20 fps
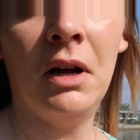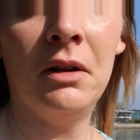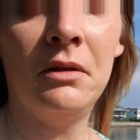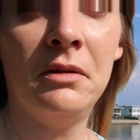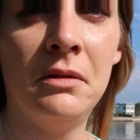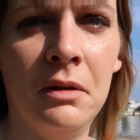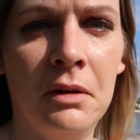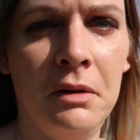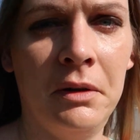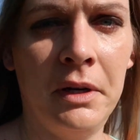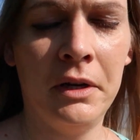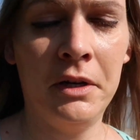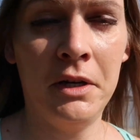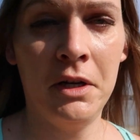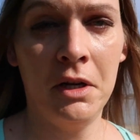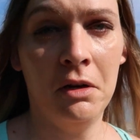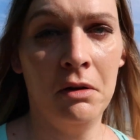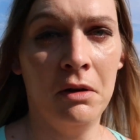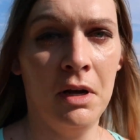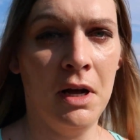right, so here
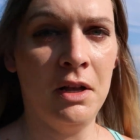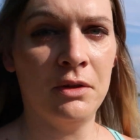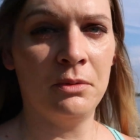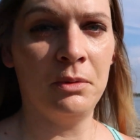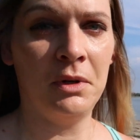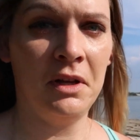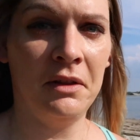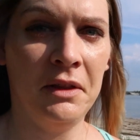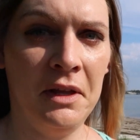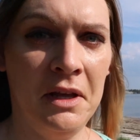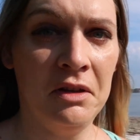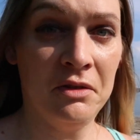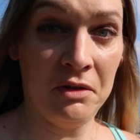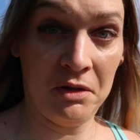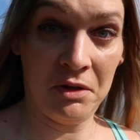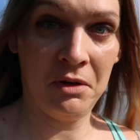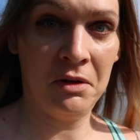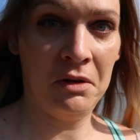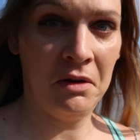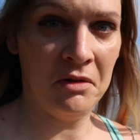you go, guys. What do you think? Is
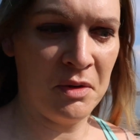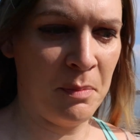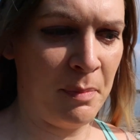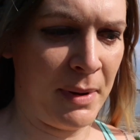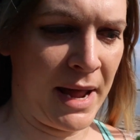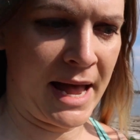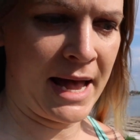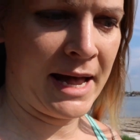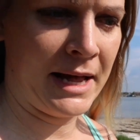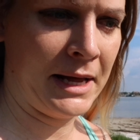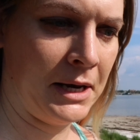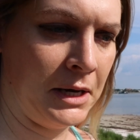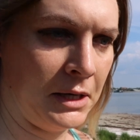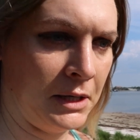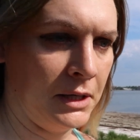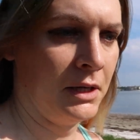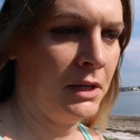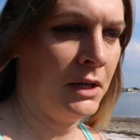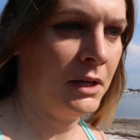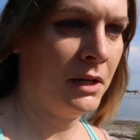it good? Is it bad?
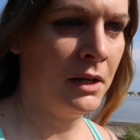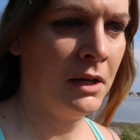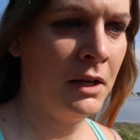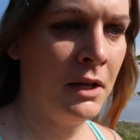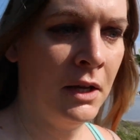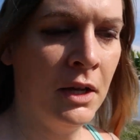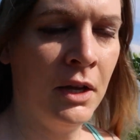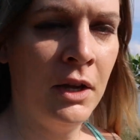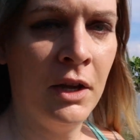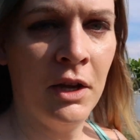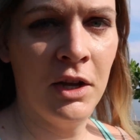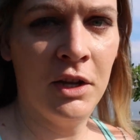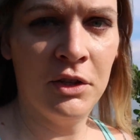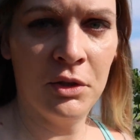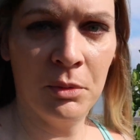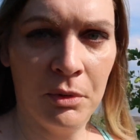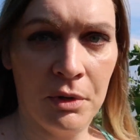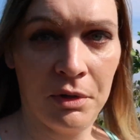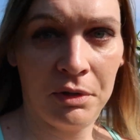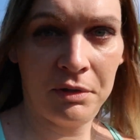
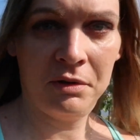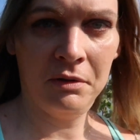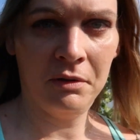Is it worth